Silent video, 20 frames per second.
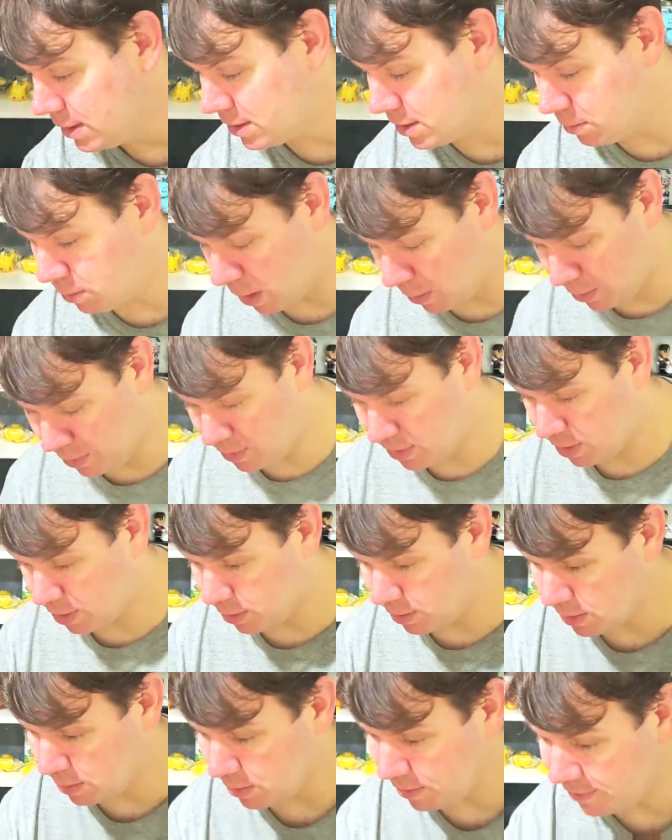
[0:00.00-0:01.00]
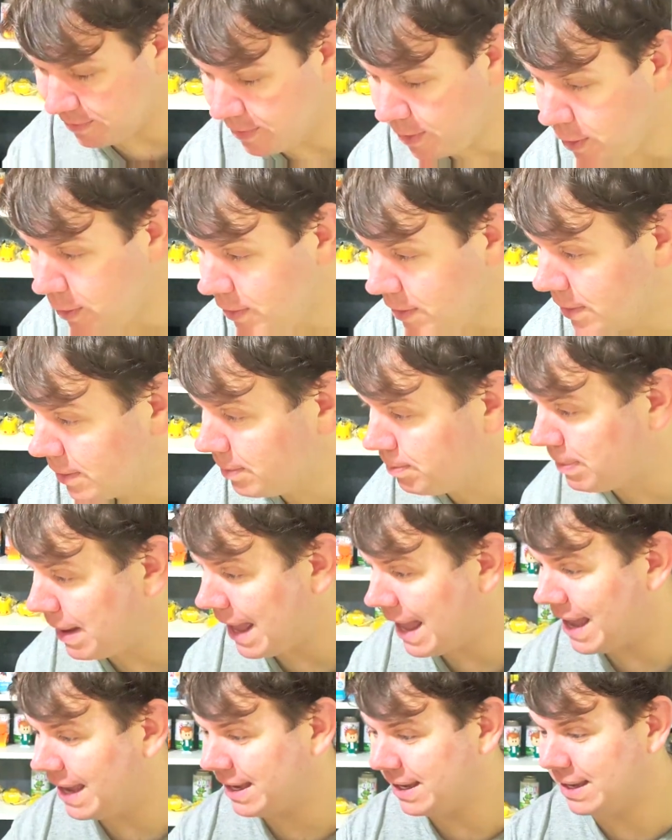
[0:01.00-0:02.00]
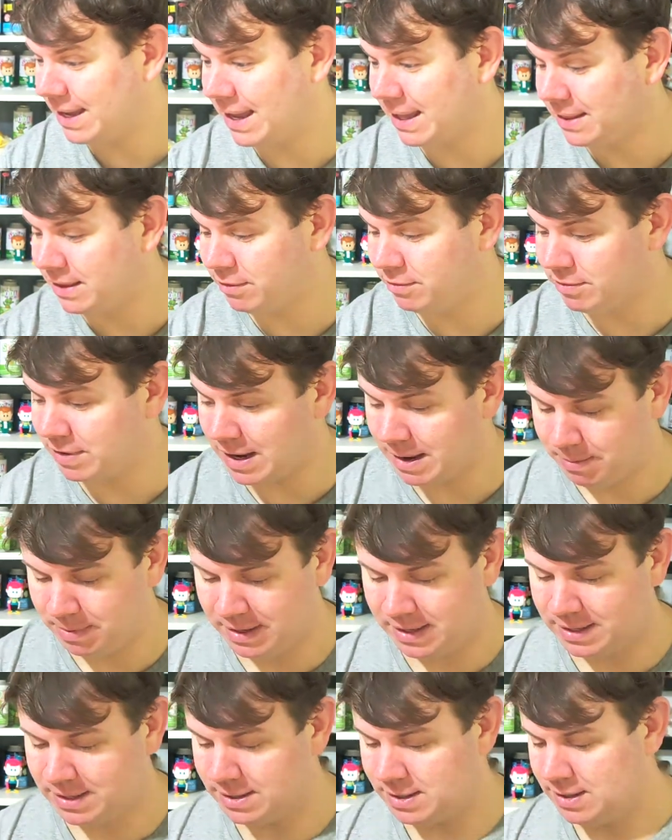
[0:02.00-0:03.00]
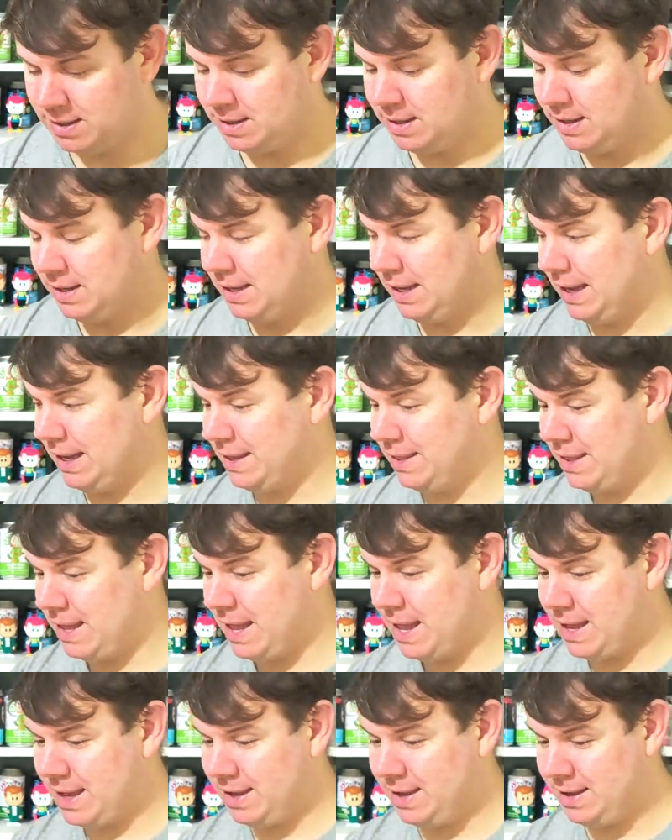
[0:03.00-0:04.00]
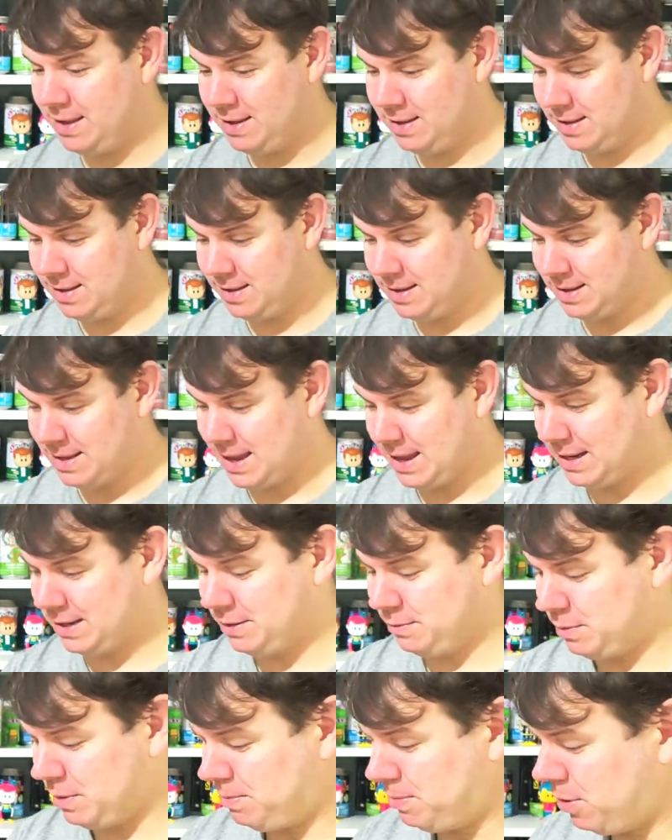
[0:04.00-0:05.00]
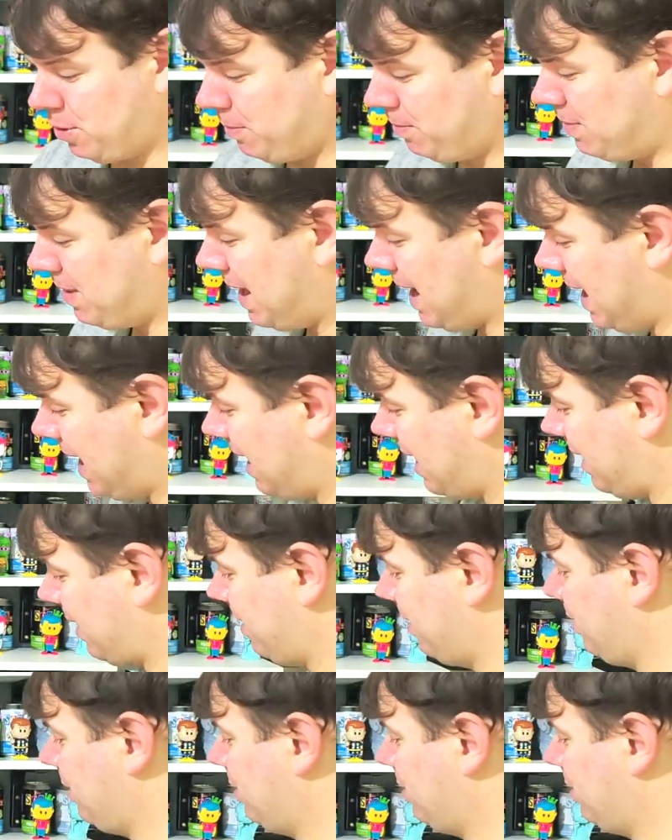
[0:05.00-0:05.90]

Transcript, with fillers: So what we'll do is we'll throw the bag and the wrapping in there. And then we'll pop that